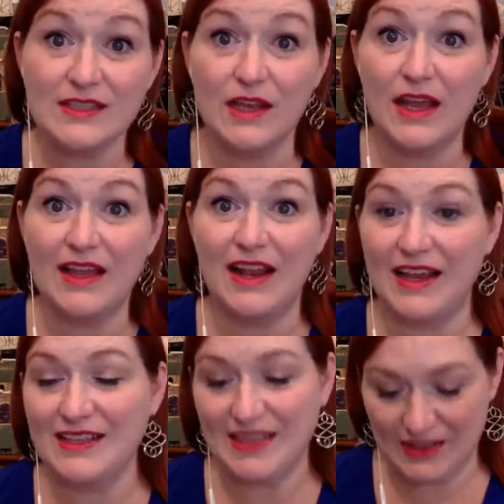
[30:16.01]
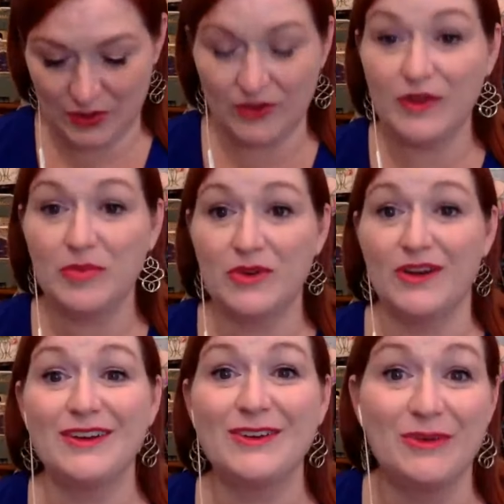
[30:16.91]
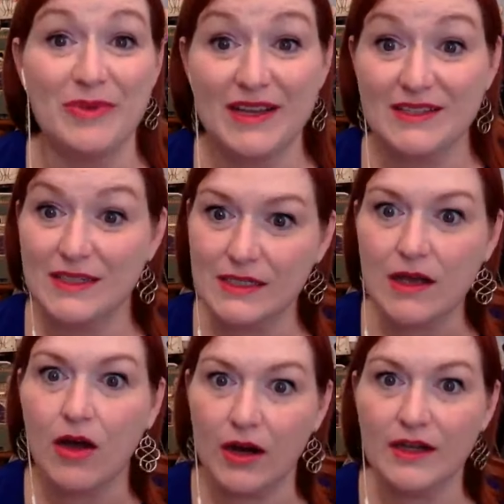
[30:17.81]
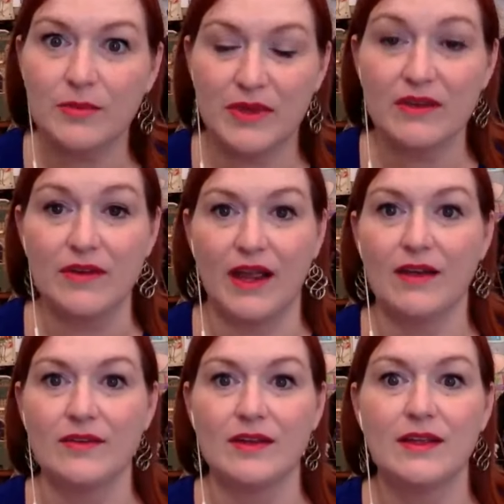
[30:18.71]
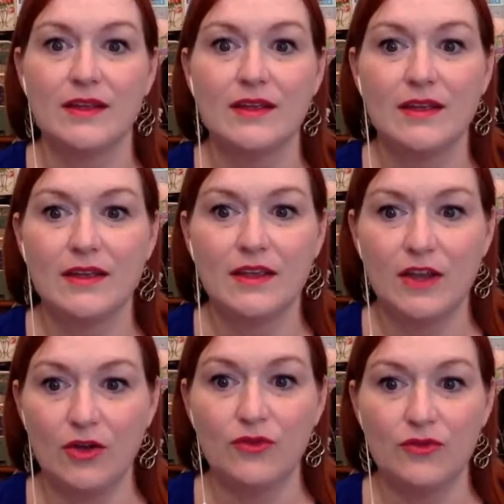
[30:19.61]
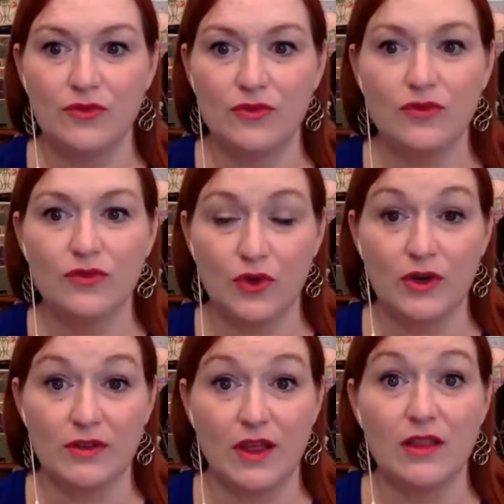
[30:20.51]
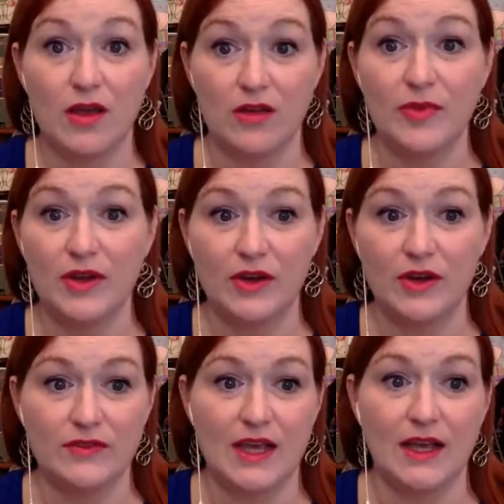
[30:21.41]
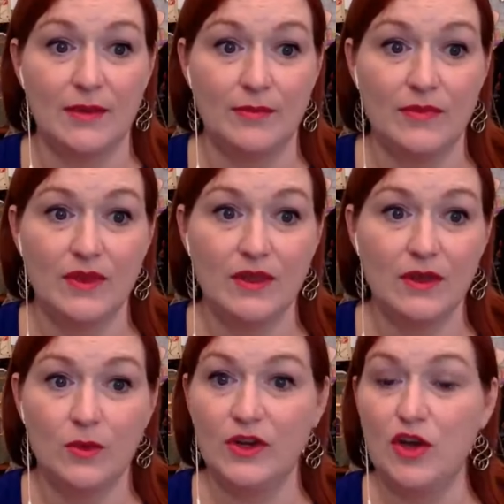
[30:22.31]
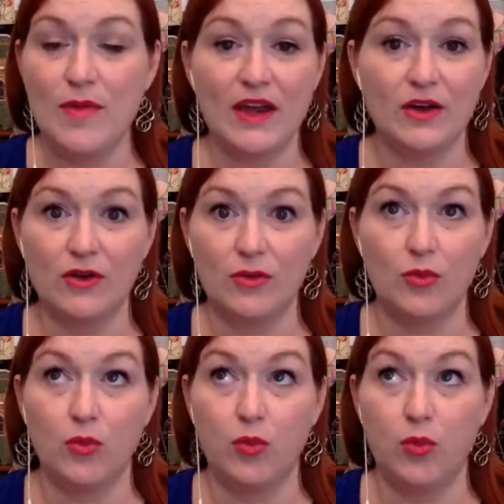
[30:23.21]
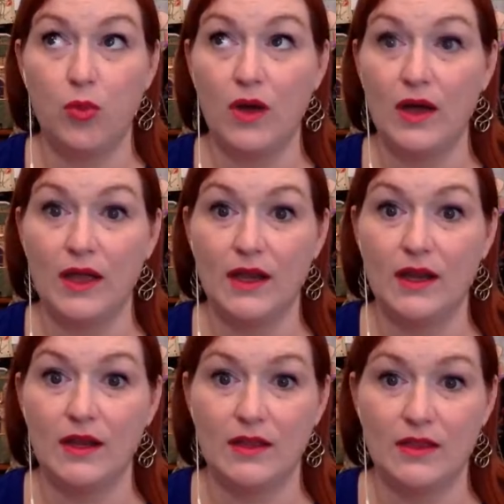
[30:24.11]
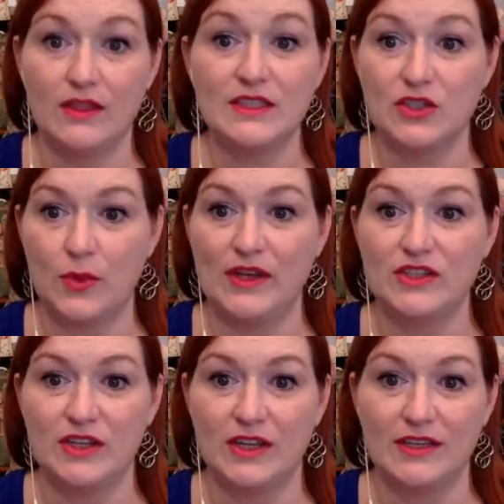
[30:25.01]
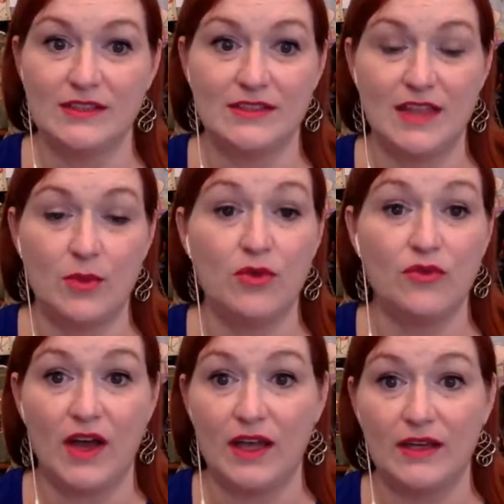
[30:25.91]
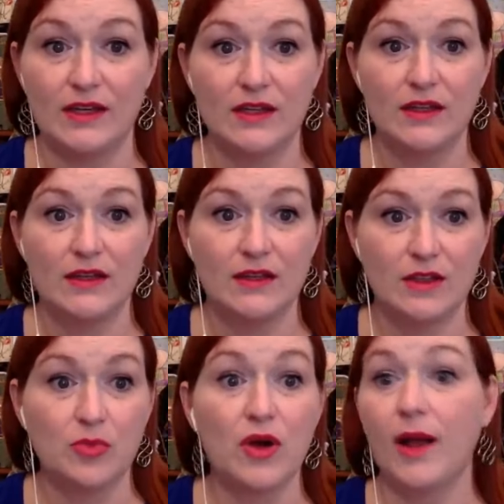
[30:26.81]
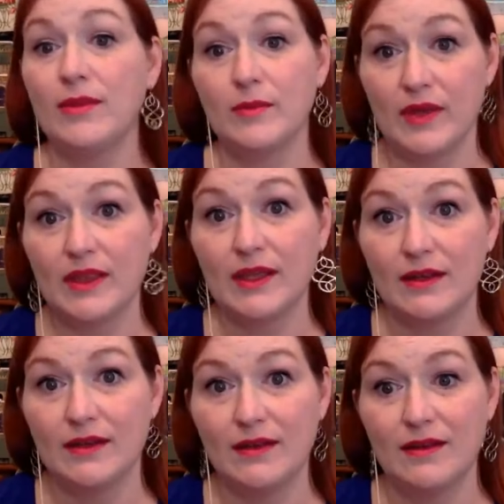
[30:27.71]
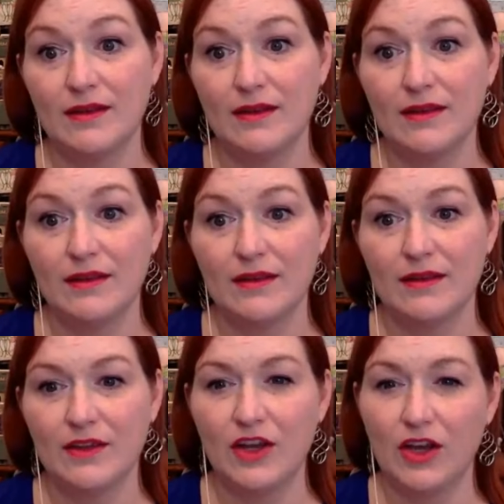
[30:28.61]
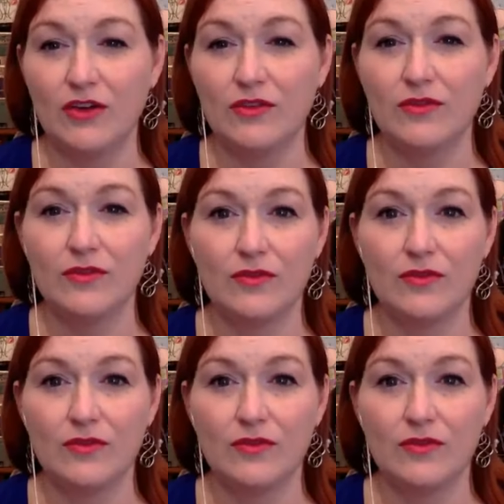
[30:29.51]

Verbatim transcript: And, and I guess that's sort of hypocritical because it is hard to be around, mm. you know, for a long period of time when no matter what uh, the situation is, they will find the problem with it, you know?